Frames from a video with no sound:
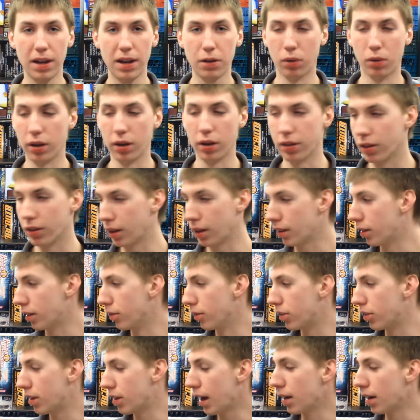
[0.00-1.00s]
big one, the
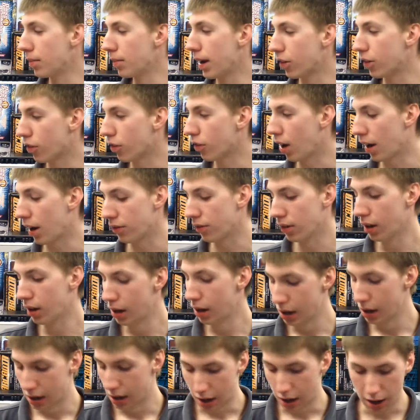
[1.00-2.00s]
Sega Mega Drive.
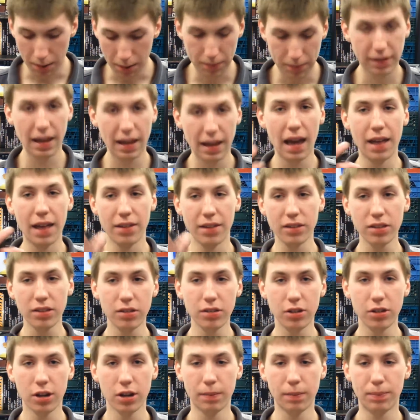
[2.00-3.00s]
Yeah, this
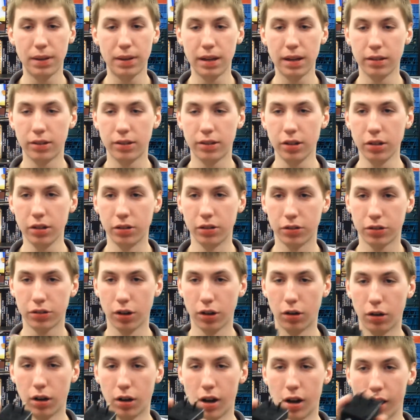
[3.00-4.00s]
is European too,
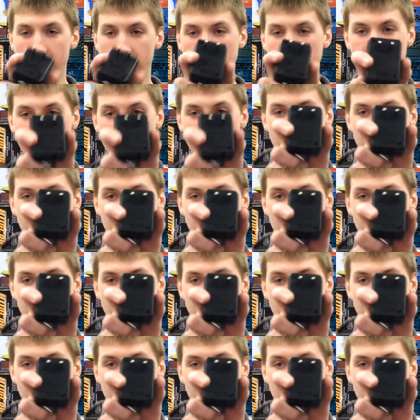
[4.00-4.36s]
so it's